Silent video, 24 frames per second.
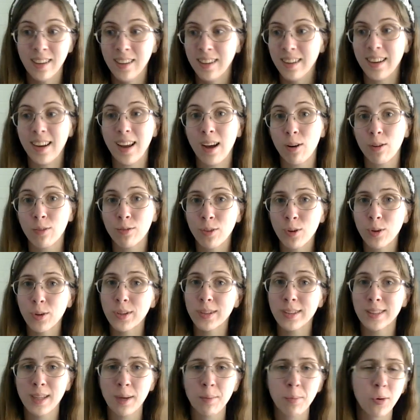Now, of
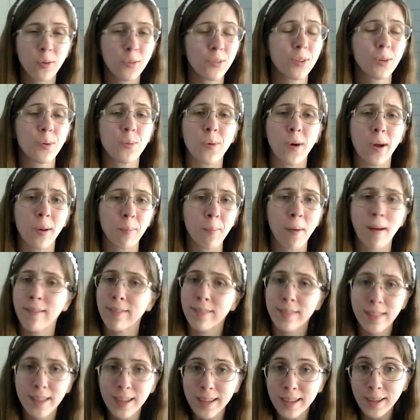course, I'm only one
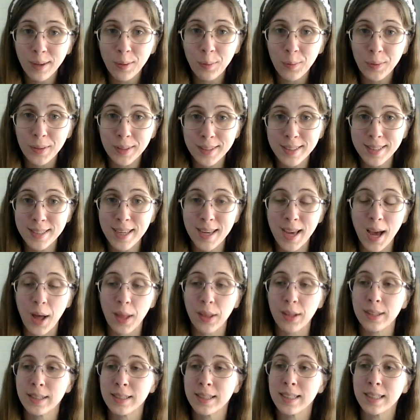month in. We'll see how
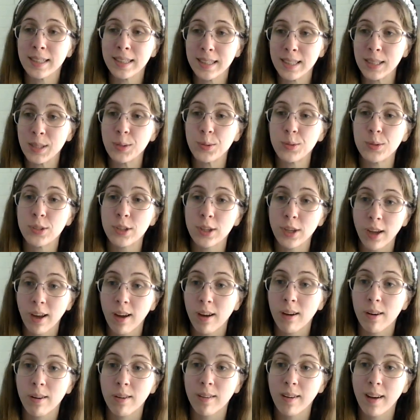this continues to
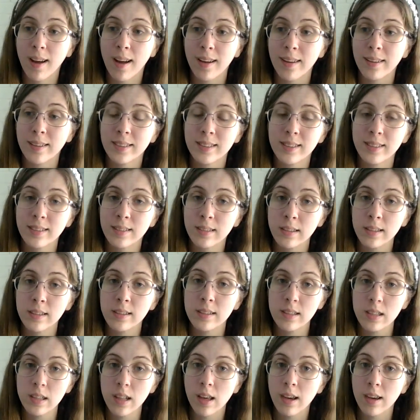go as
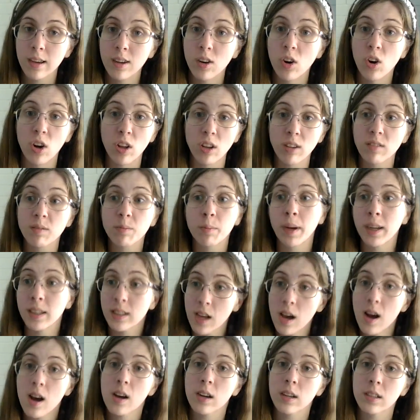things like all of my
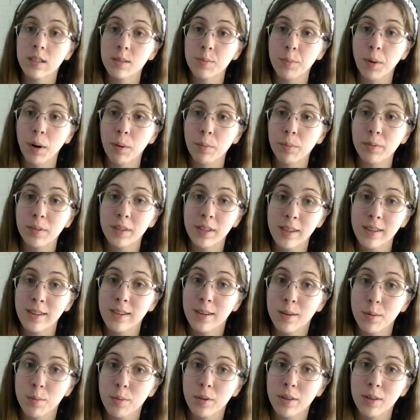socks probably end
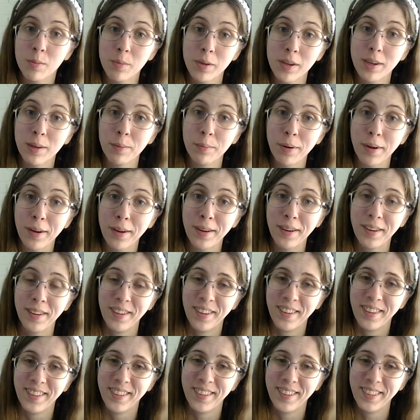up in the mending
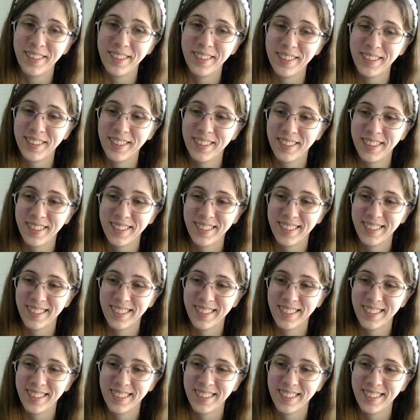pile.